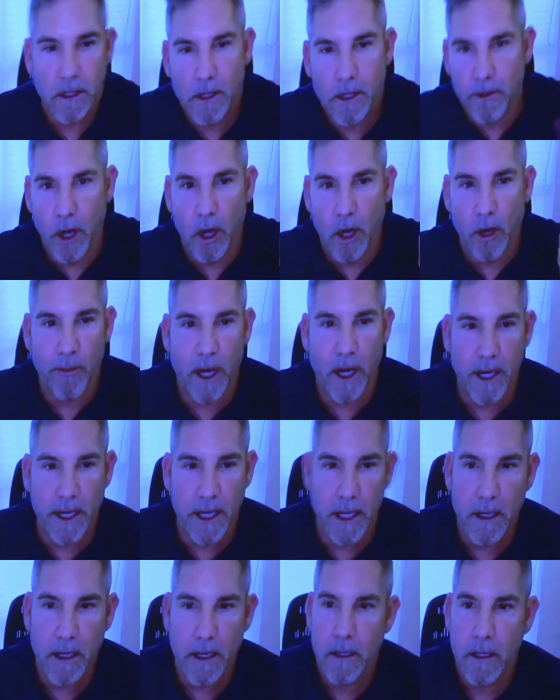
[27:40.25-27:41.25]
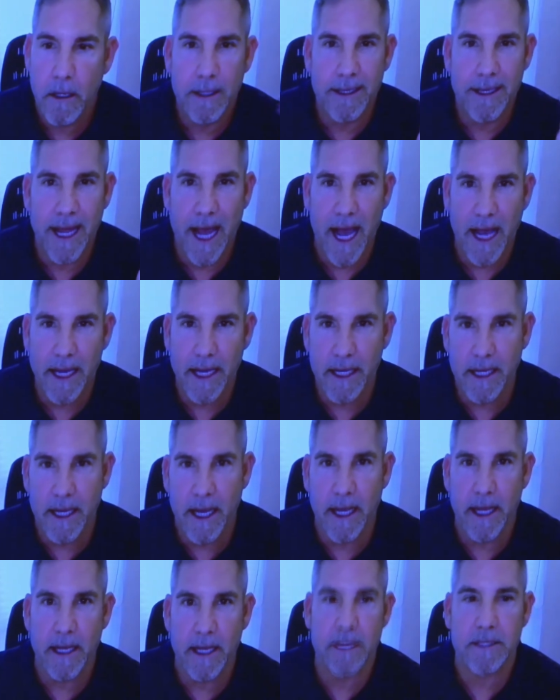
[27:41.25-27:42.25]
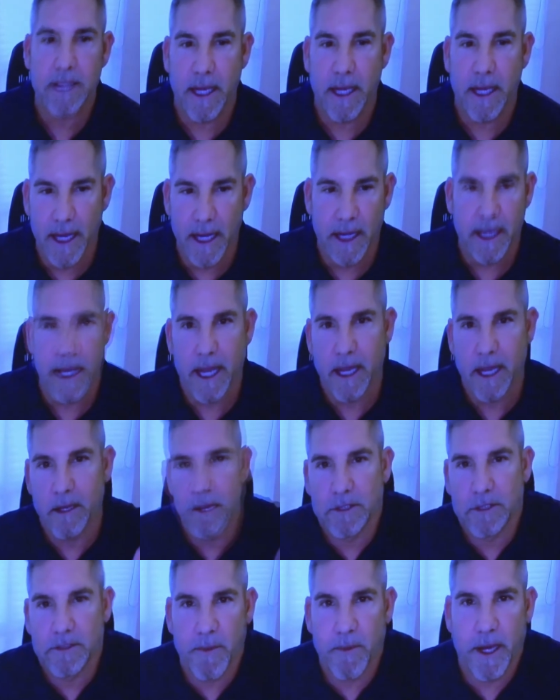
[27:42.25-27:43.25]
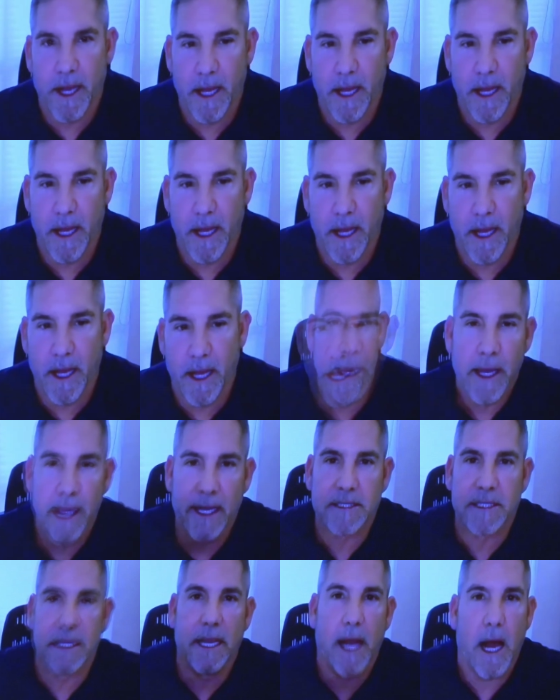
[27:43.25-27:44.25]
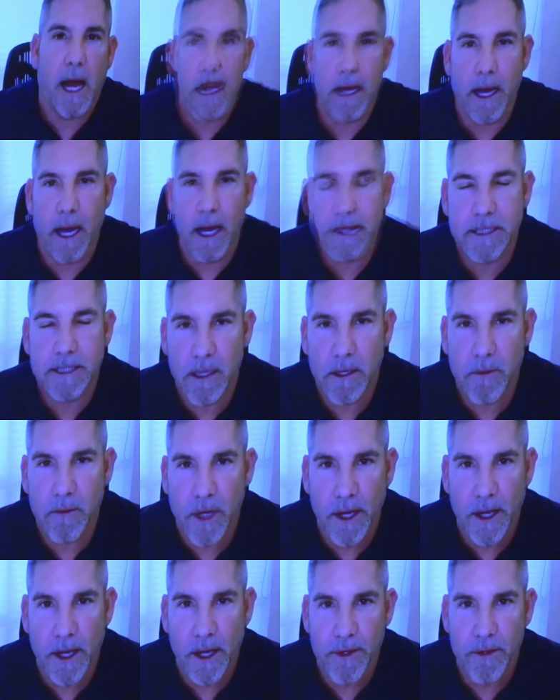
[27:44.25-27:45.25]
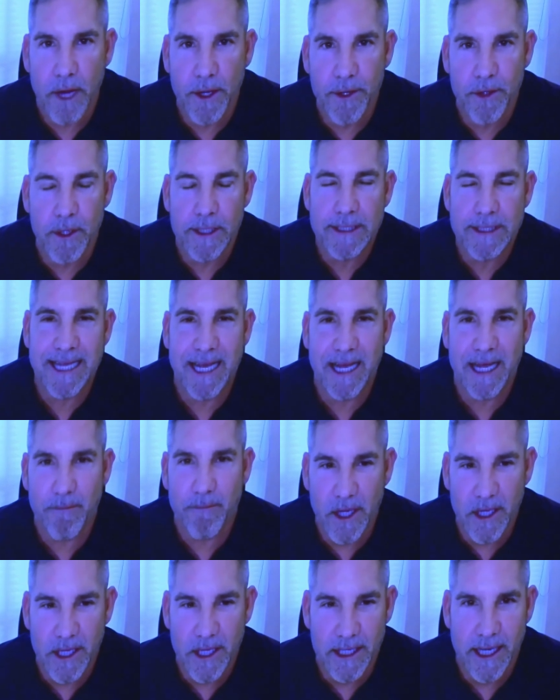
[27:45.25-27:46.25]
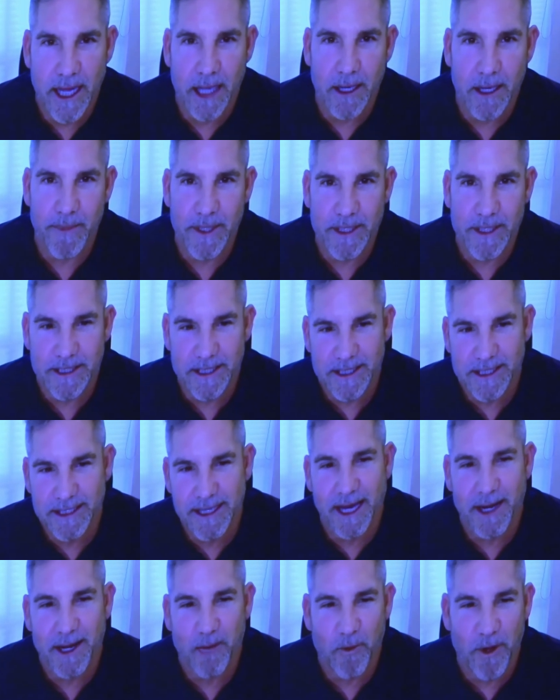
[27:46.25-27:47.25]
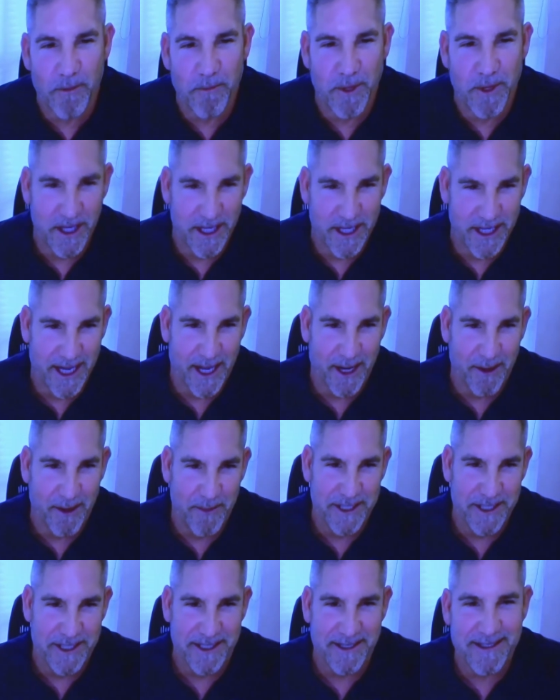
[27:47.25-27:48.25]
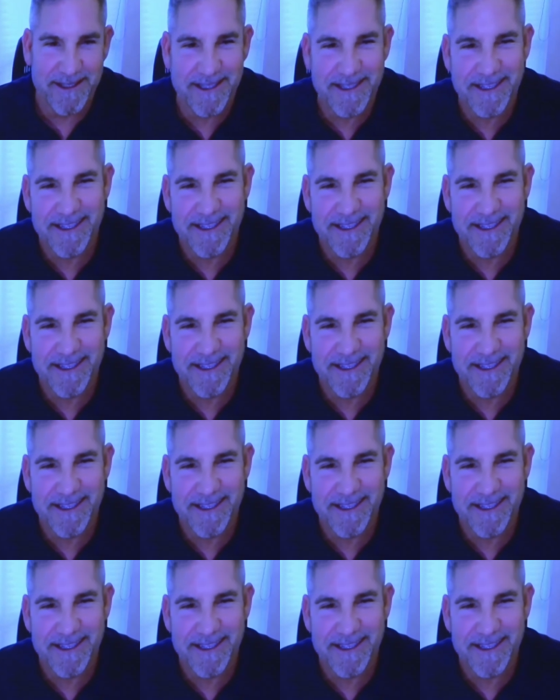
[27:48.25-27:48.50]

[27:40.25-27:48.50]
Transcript: No money, 90 days, and I can't use my name. And I said, I'll tell you what I'll do. I'll do a $10 million business, not a $1 million business.